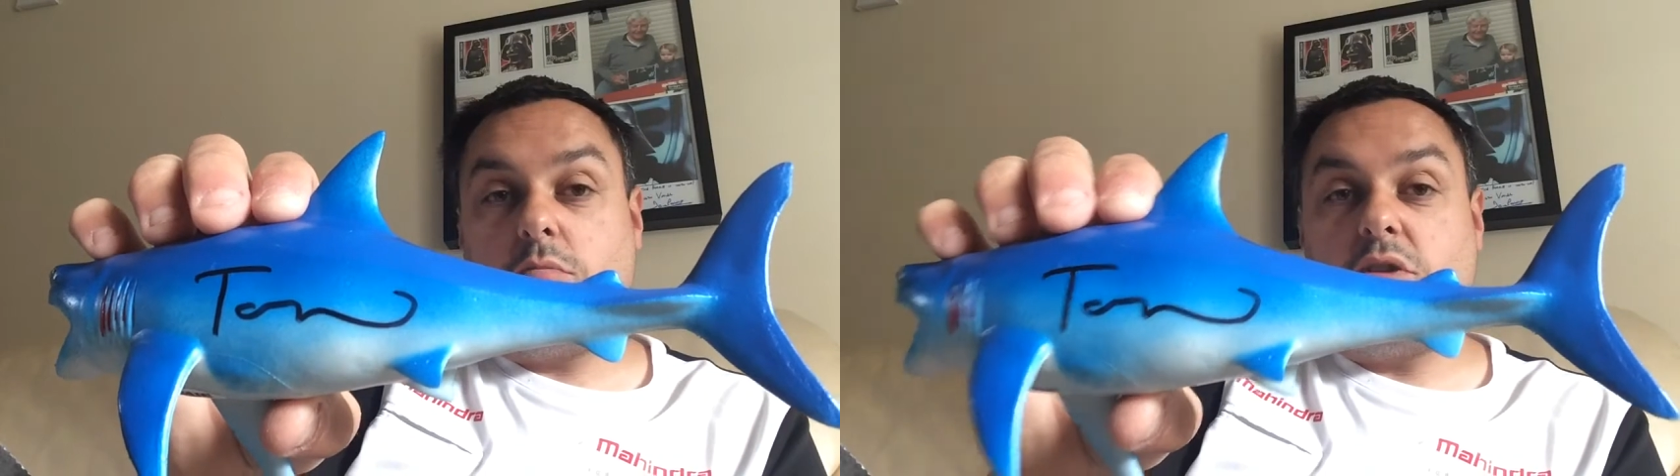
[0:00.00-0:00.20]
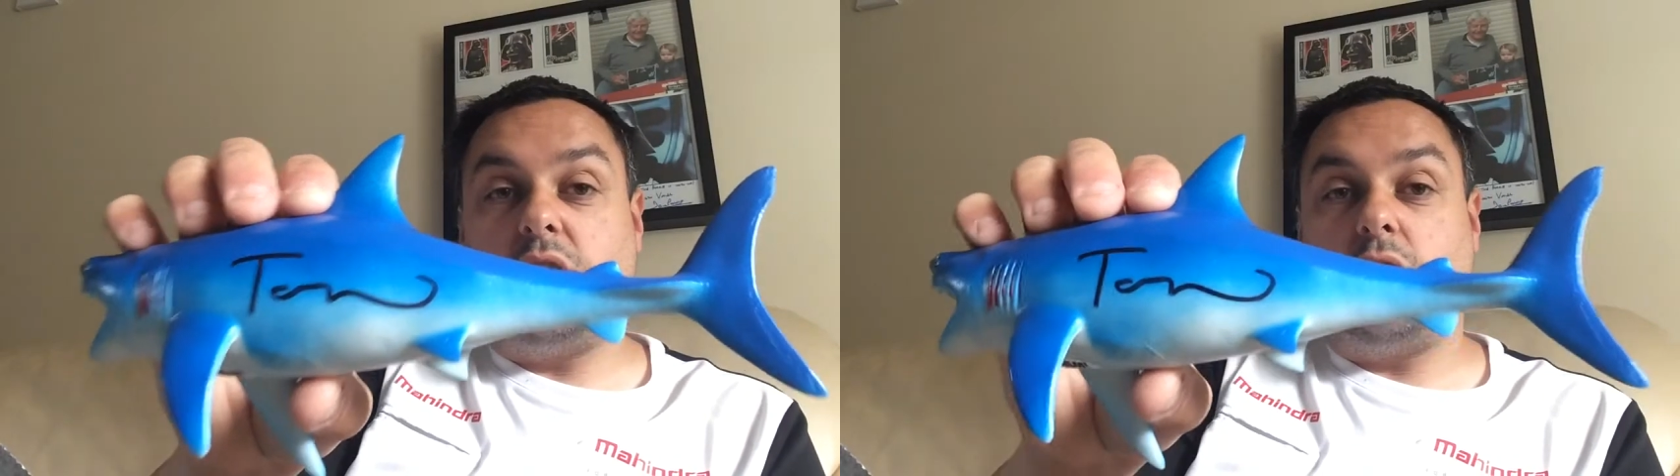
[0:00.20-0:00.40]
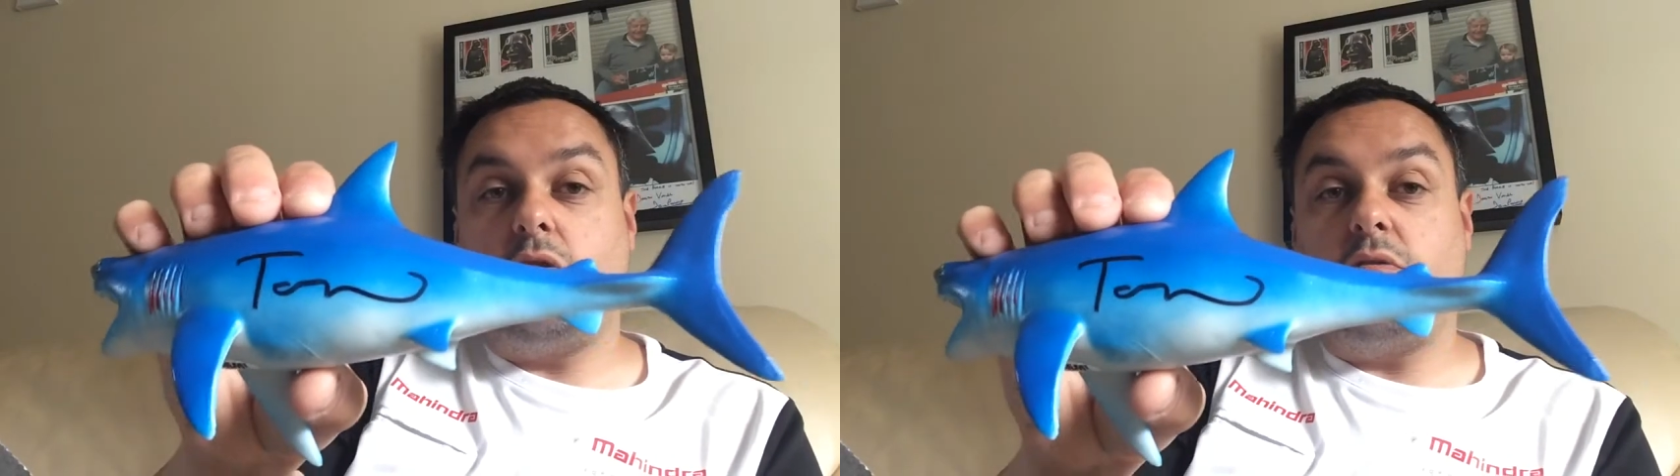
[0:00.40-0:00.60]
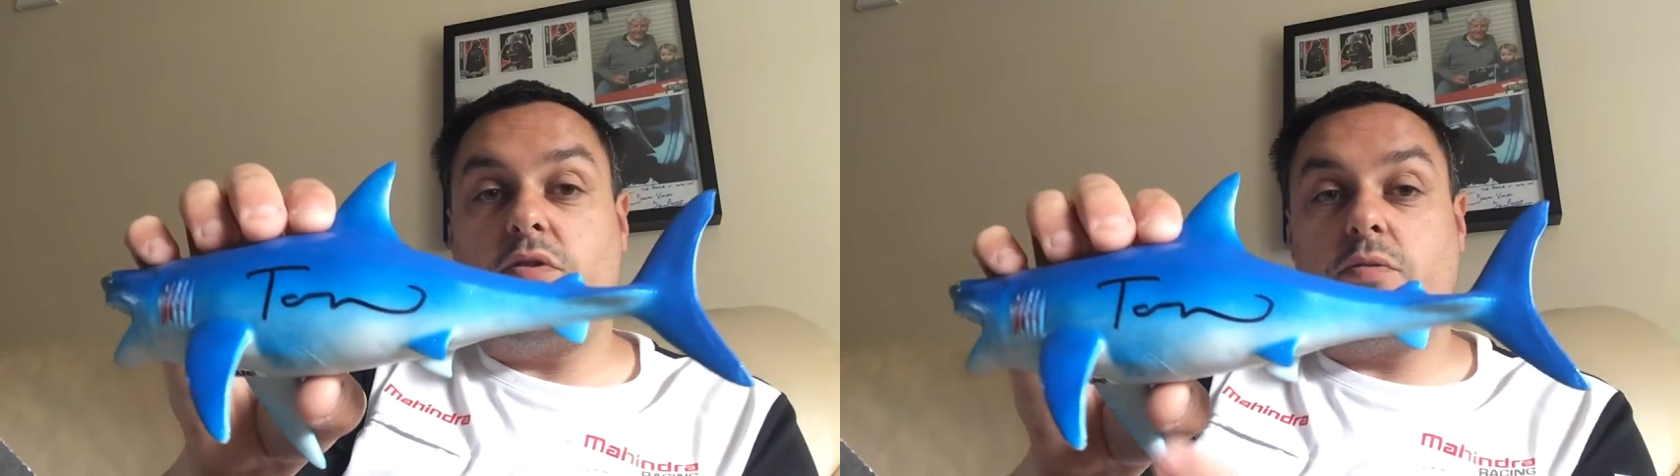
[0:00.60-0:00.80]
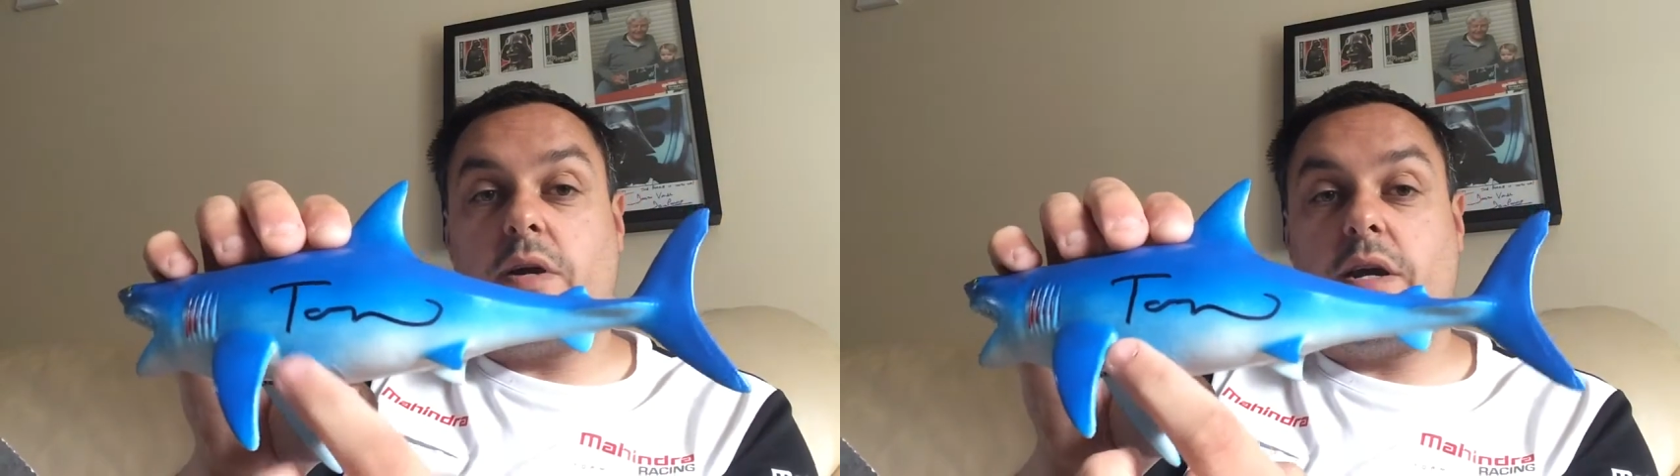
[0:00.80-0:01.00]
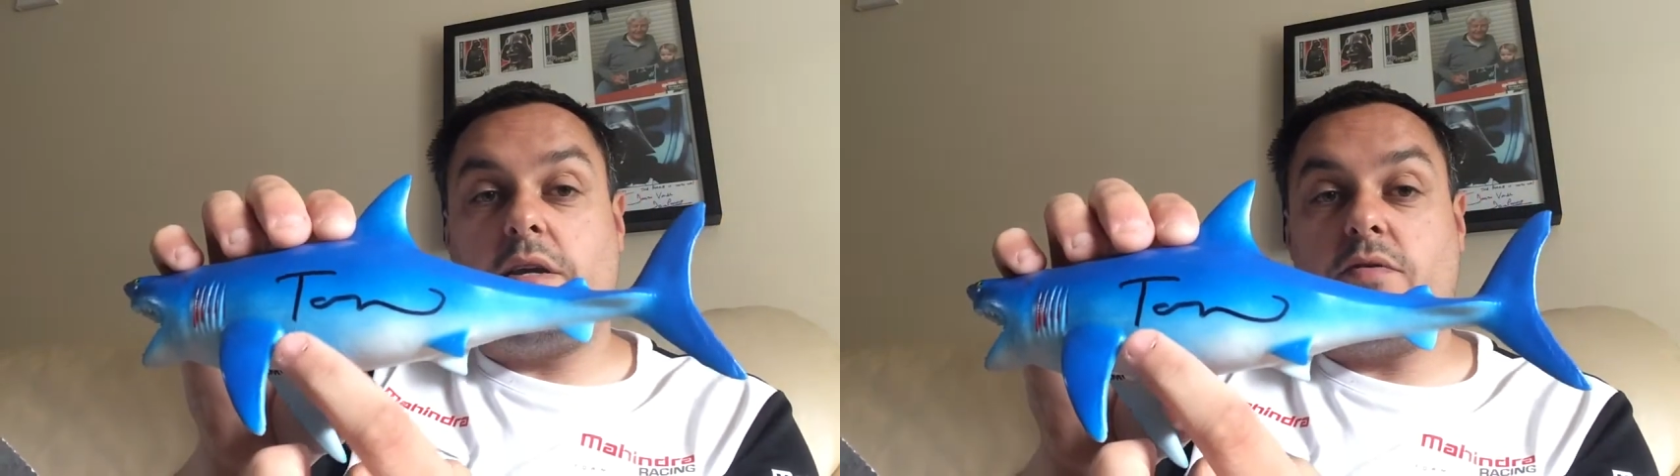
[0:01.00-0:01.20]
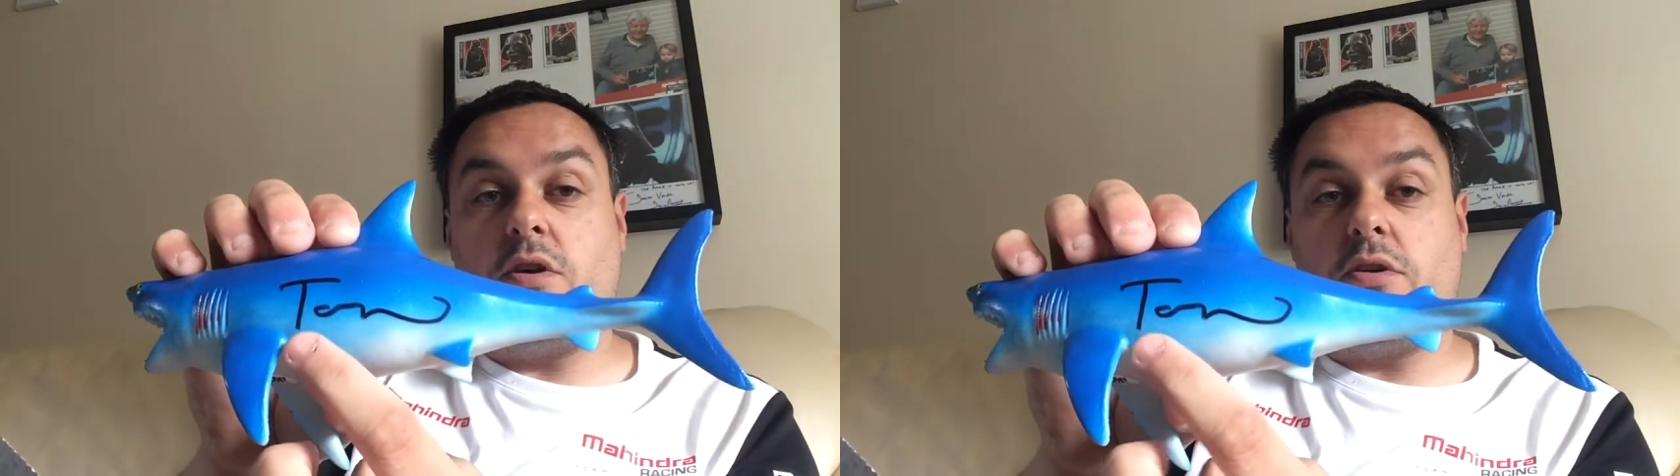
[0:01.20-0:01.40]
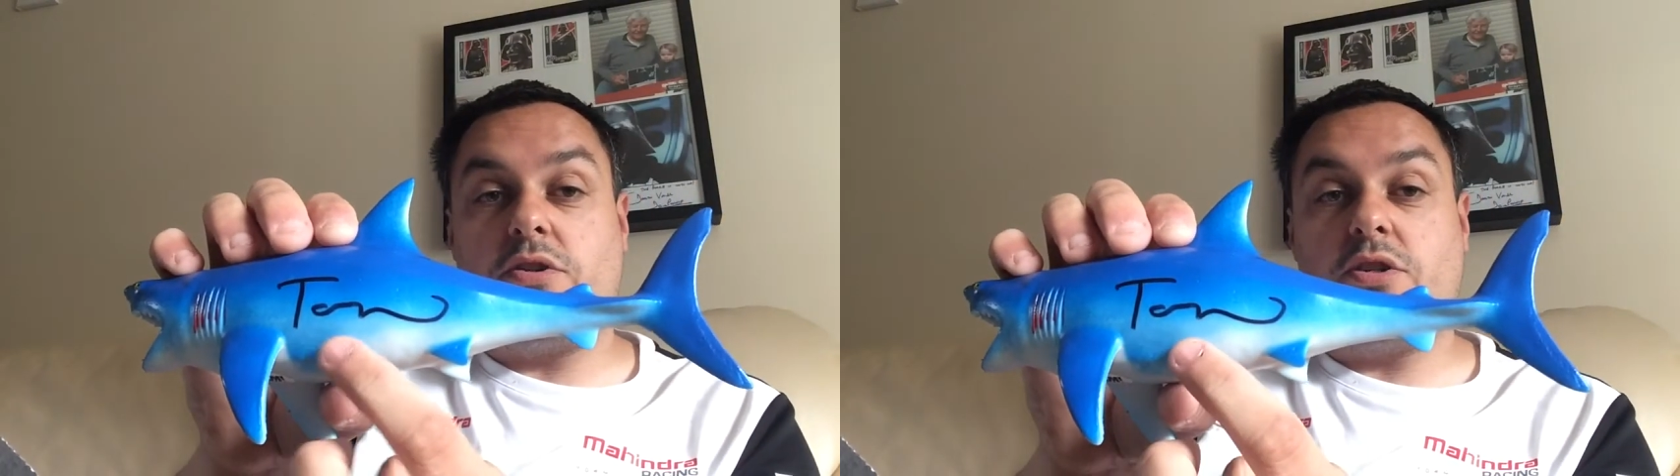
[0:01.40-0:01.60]
But then you've got others where you've
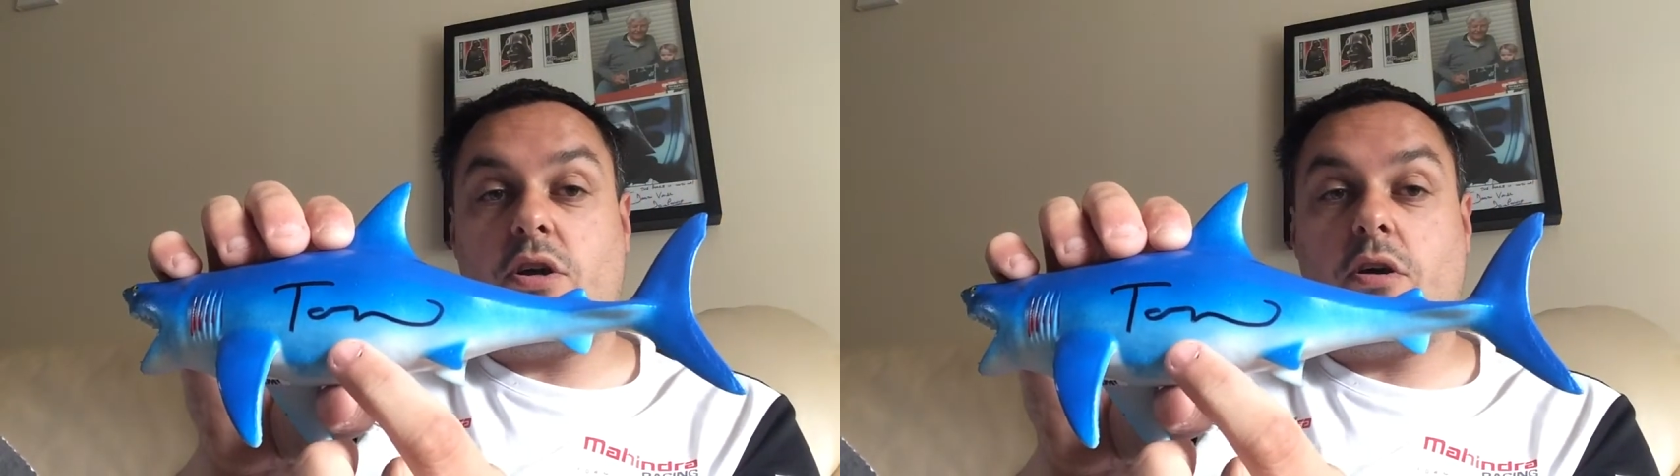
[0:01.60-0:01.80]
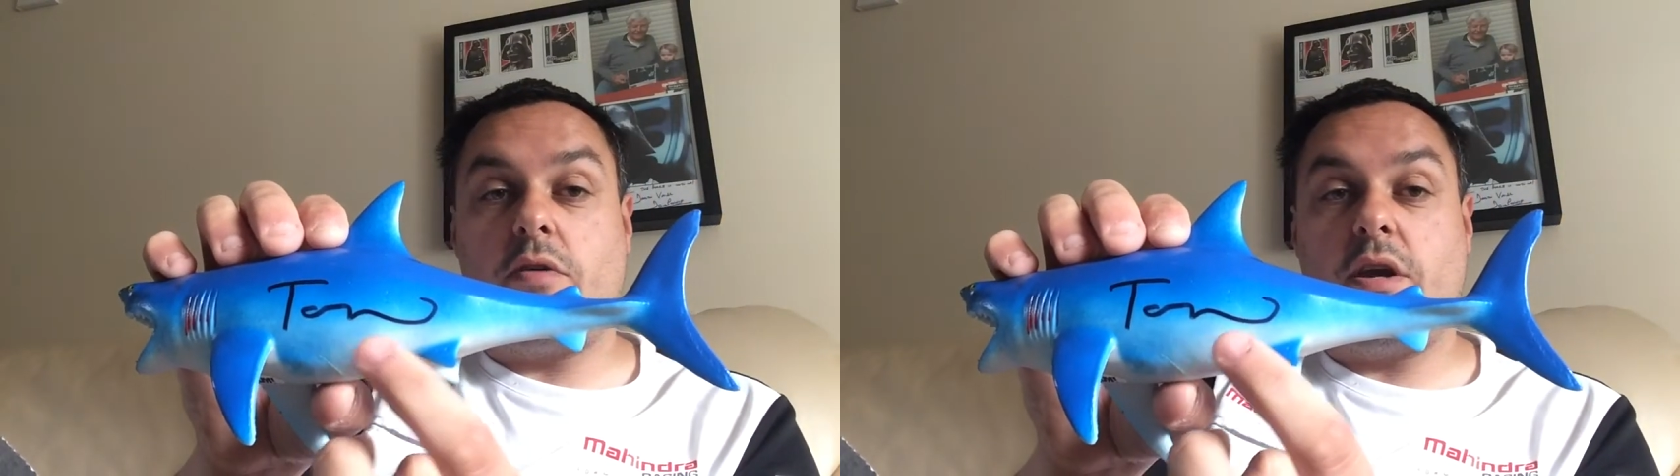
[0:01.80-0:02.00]
got Tara